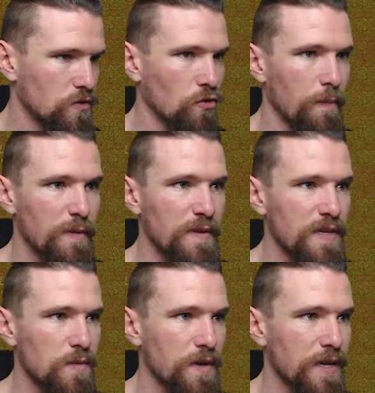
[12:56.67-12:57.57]
drop them in
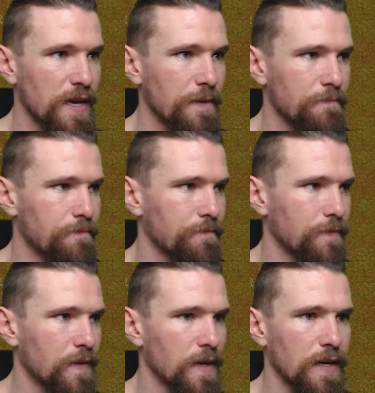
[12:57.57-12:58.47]
this one here.
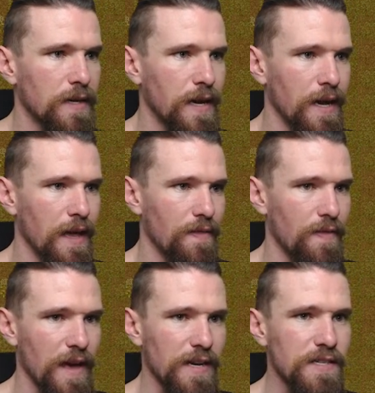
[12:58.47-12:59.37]

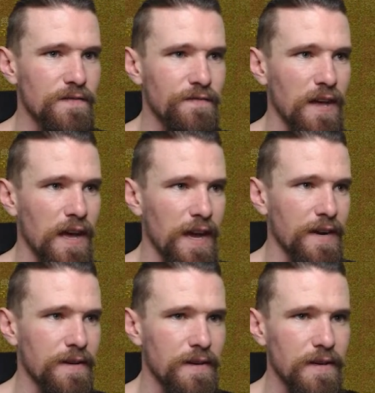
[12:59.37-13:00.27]
That is fine.